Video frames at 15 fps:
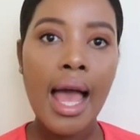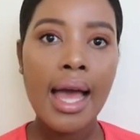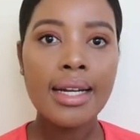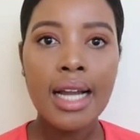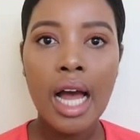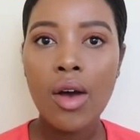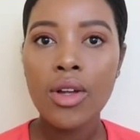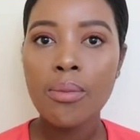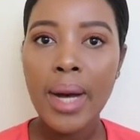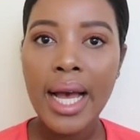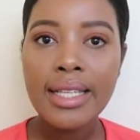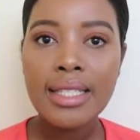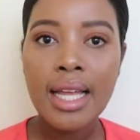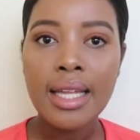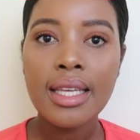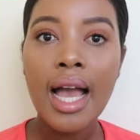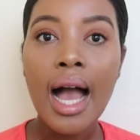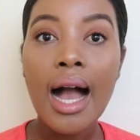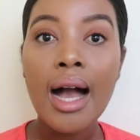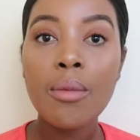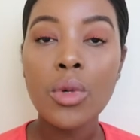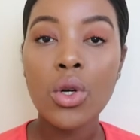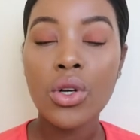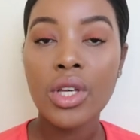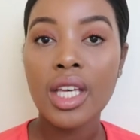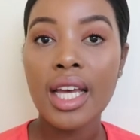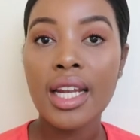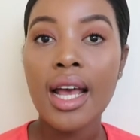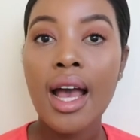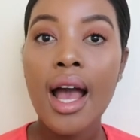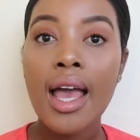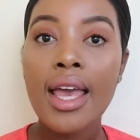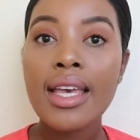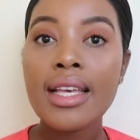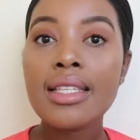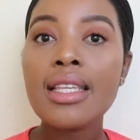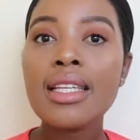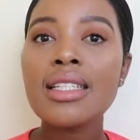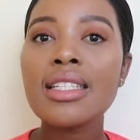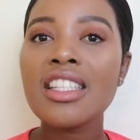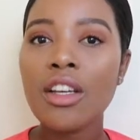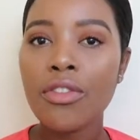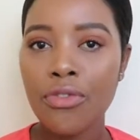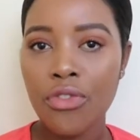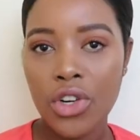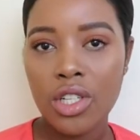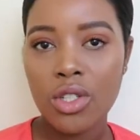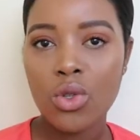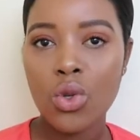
and now in my study I'm looking at, is it different?